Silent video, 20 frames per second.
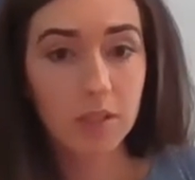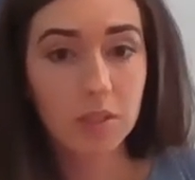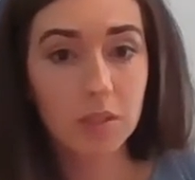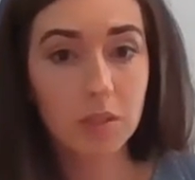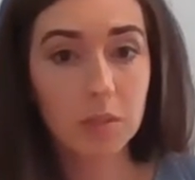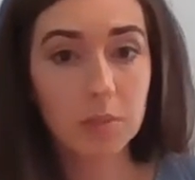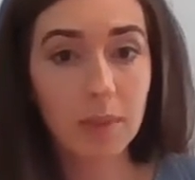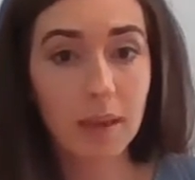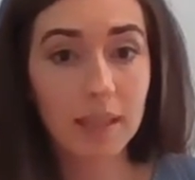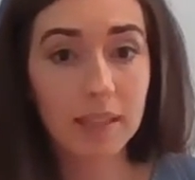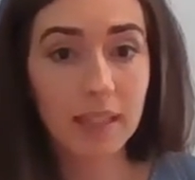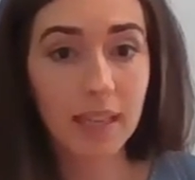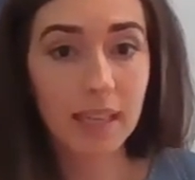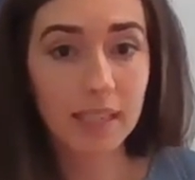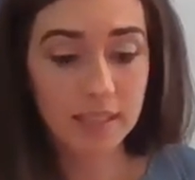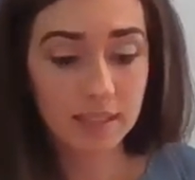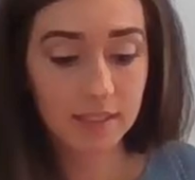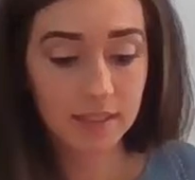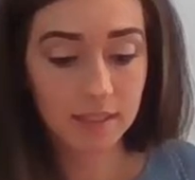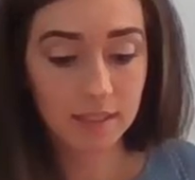to my
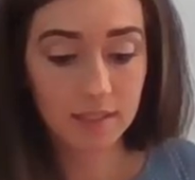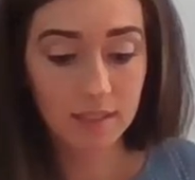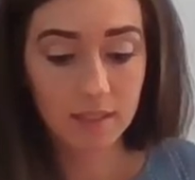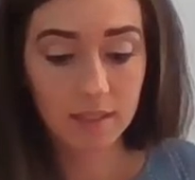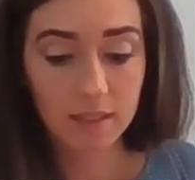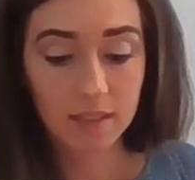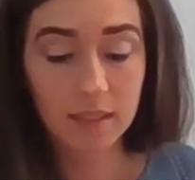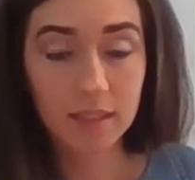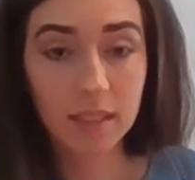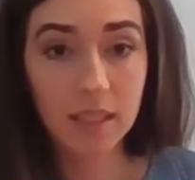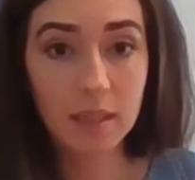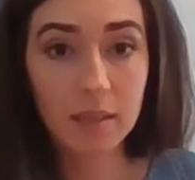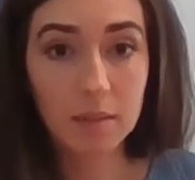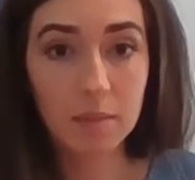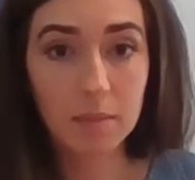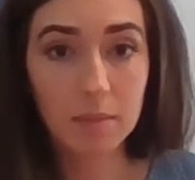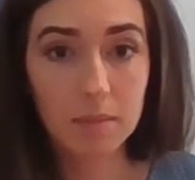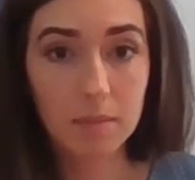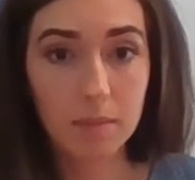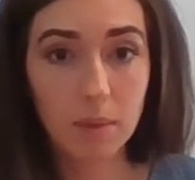last clean
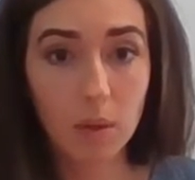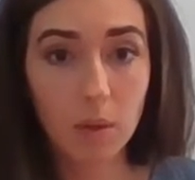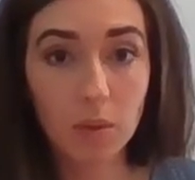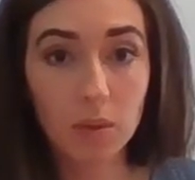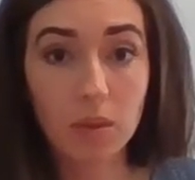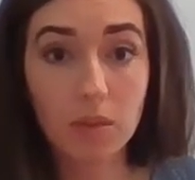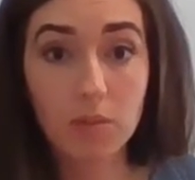bowl